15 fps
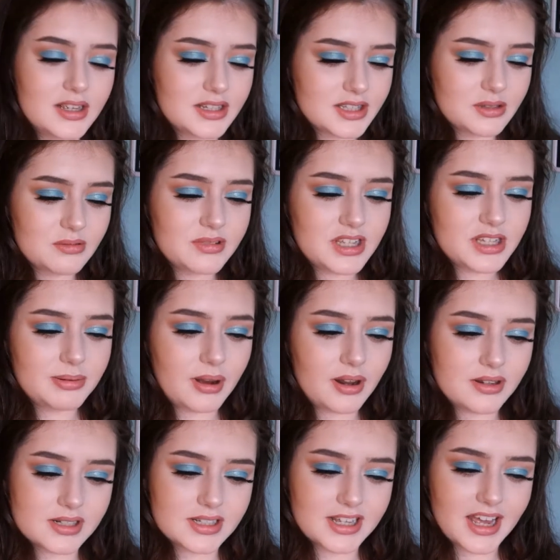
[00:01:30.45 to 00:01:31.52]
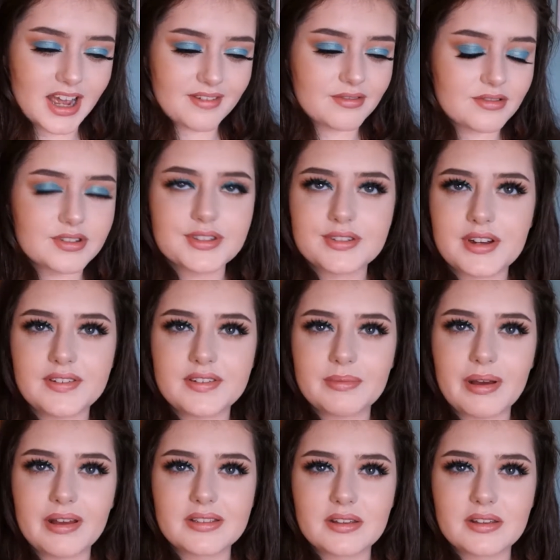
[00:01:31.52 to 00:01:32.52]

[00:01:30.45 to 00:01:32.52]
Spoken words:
Some of these products like everyone's raved about,